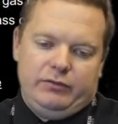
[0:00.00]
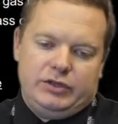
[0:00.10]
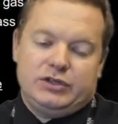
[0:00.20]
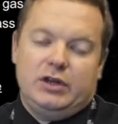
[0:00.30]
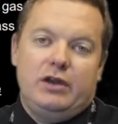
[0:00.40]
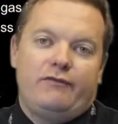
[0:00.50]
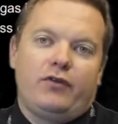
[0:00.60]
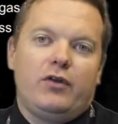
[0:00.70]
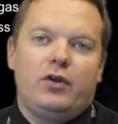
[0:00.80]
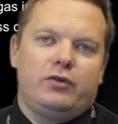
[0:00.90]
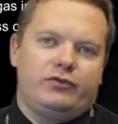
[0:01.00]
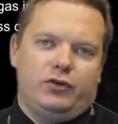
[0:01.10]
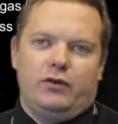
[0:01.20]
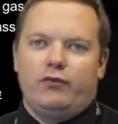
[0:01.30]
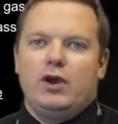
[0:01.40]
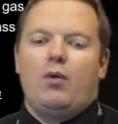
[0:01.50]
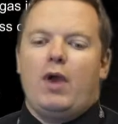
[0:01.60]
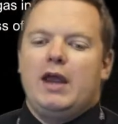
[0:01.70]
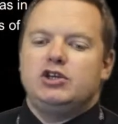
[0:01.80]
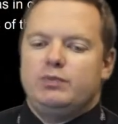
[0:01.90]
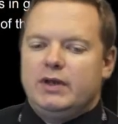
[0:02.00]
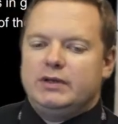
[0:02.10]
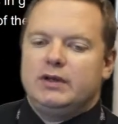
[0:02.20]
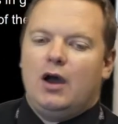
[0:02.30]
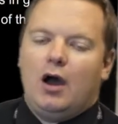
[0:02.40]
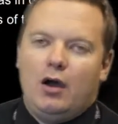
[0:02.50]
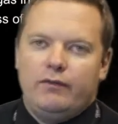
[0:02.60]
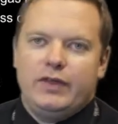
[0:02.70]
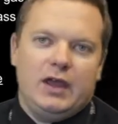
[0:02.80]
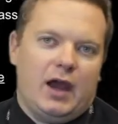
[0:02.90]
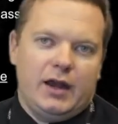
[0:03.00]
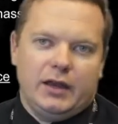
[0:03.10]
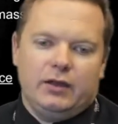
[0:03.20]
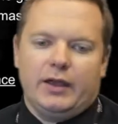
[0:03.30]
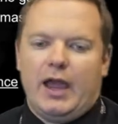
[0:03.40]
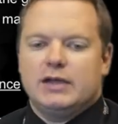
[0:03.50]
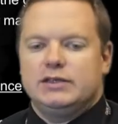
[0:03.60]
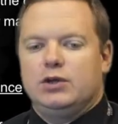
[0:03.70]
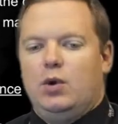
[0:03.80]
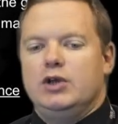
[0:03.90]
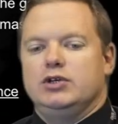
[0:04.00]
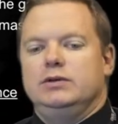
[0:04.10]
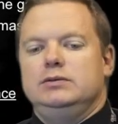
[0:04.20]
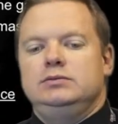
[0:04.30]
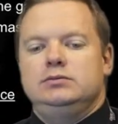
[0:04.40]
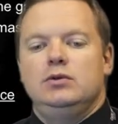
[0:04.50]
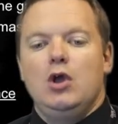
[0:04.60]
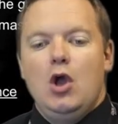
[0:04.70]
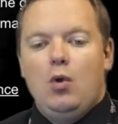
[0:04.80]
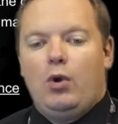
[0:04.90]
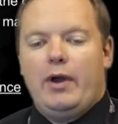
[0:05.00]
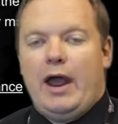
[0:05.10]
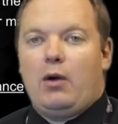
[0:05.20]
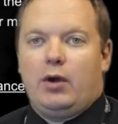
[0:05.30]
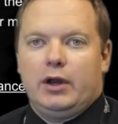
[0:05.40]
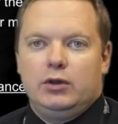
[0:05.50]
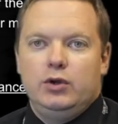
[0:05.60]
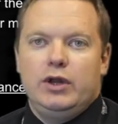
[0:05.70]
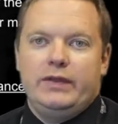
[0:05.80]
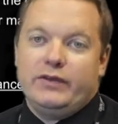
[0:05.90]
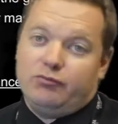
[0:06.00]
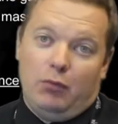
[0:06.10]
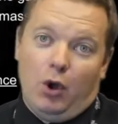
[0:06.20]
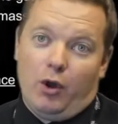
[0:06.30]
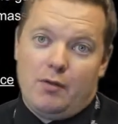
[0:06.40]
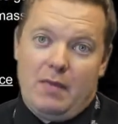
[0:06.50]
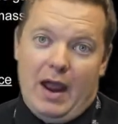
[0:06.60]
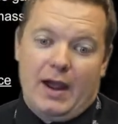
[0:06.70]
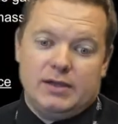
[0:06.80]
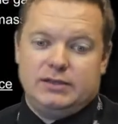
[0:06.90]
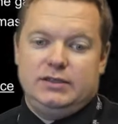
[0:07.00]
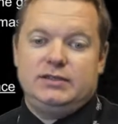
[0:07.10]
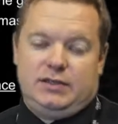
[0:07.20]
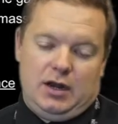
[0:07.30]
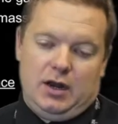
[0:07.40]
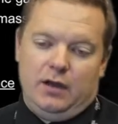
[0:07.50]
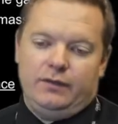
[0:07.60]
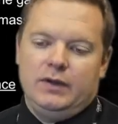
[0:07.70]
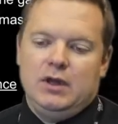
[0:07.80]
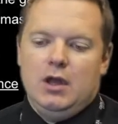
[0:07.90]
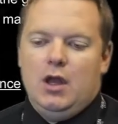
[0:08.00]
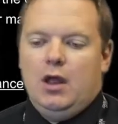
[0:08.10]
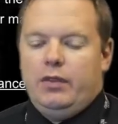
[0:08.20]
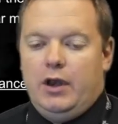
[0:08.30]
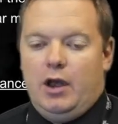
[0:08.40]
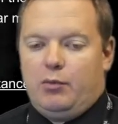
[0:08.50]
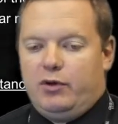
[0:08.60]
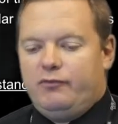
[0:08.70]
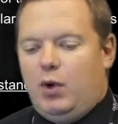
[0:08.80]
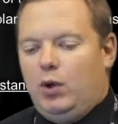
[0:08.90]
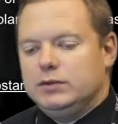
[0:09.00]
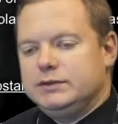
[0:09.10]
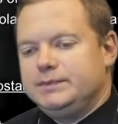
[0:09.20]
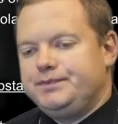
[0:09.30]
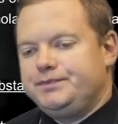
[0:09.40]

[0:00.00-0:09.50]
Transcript: just a further sort of rearrangement of the ideal gas equation, where now we're including this molar mass instead of the number of moles.